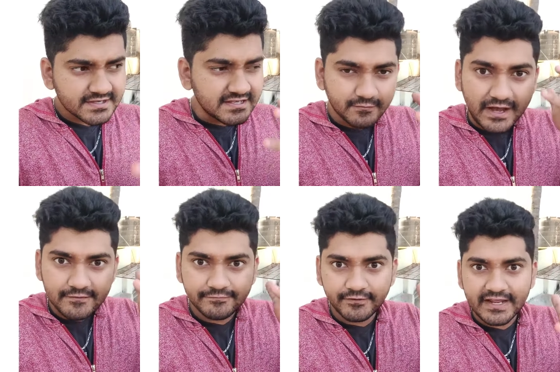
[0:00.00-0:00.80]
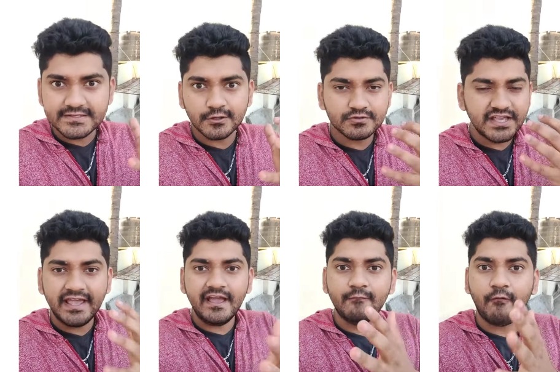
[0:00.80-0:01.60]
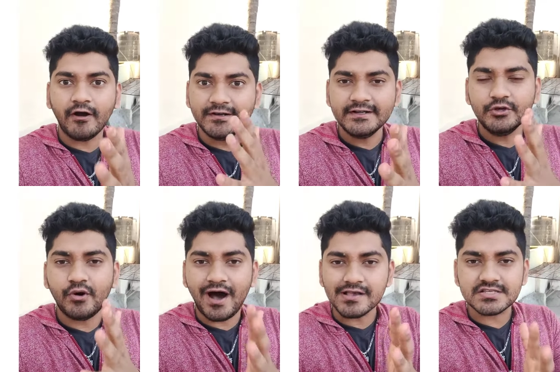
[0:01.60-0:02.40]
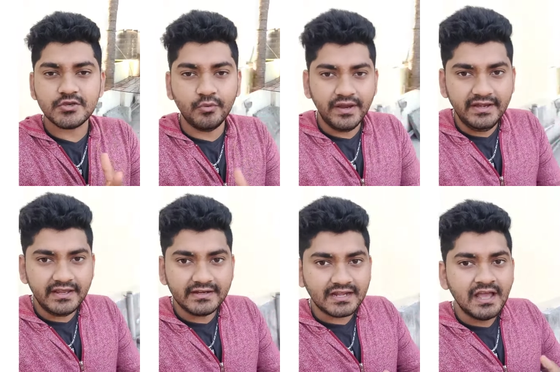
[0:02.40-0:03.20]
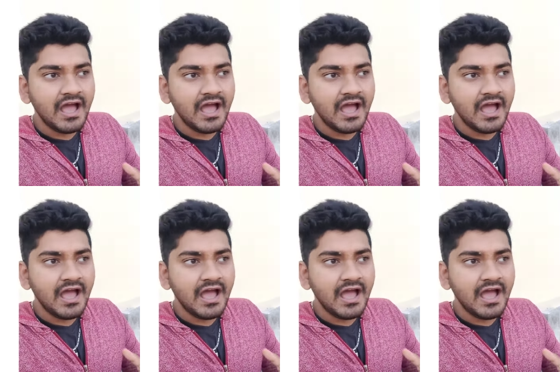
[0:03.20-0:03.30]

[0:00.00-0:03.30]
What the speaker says: His wife freaks out, saying, hey, what did you ask, you idiot?